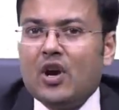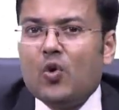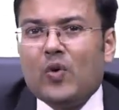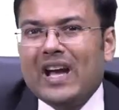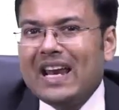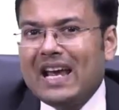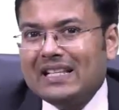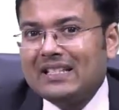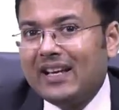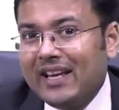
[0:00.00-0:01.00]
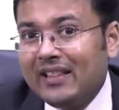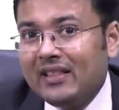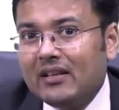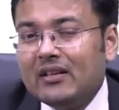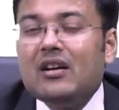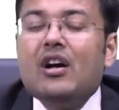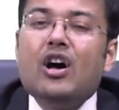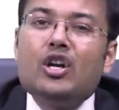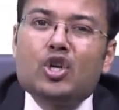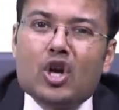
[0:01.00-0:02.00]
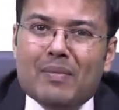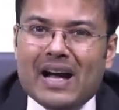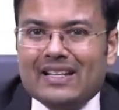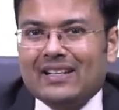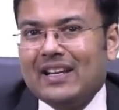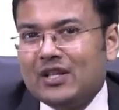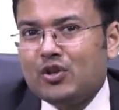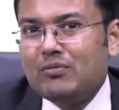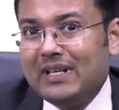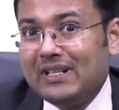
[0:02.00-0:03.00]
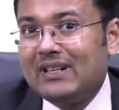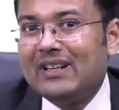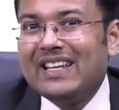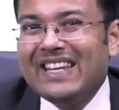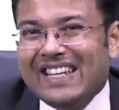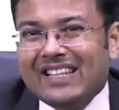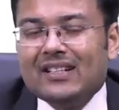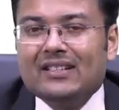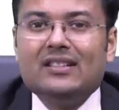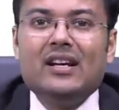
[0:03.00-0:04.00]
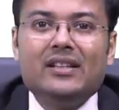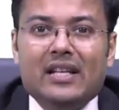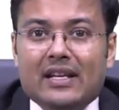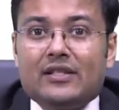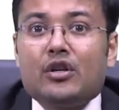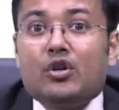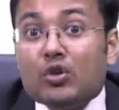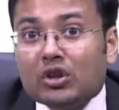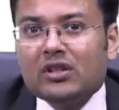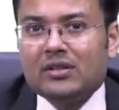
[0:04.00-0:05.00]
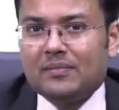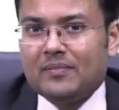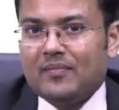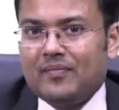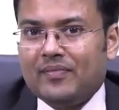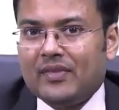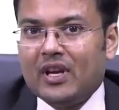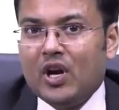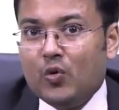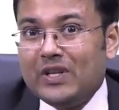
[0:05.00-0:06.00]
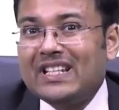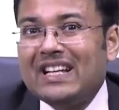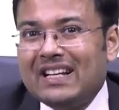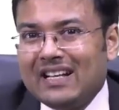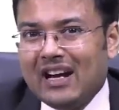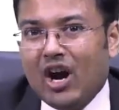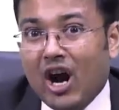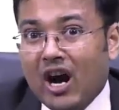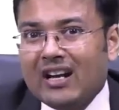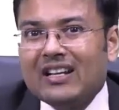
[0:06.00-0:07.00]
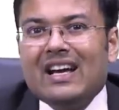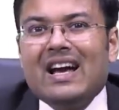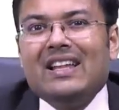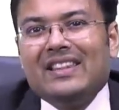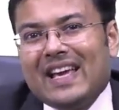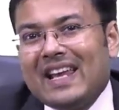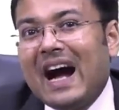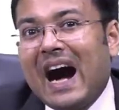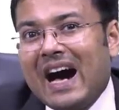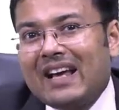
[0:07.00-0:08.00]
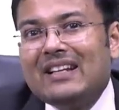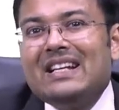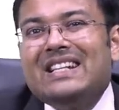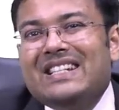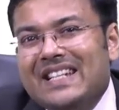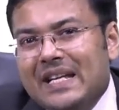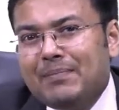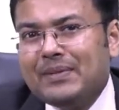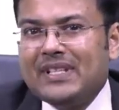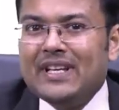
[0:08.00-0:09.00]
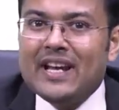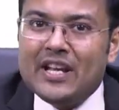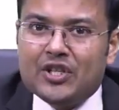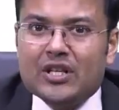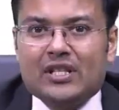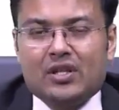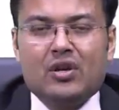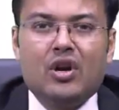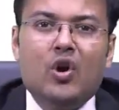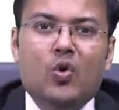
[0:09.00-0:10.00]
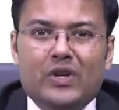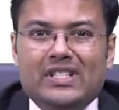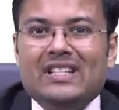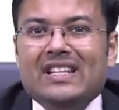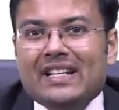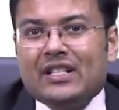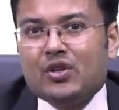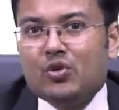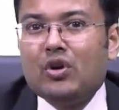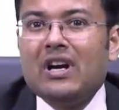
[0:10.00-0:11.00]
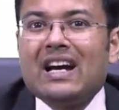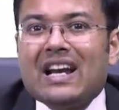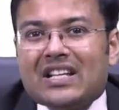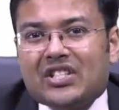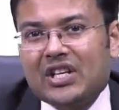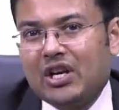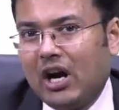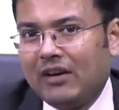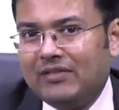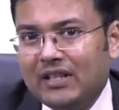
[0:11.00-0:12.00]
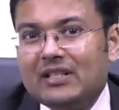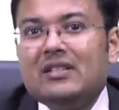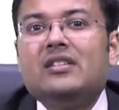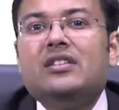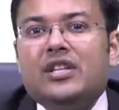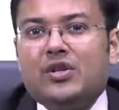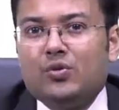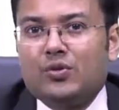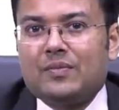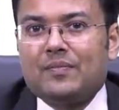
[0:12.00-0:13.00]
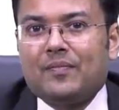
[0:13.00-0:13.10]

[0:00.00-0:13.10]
whereas in the traumatic instrument either there is a tooth which or there are deep serrations which leads to crushing of the tissues.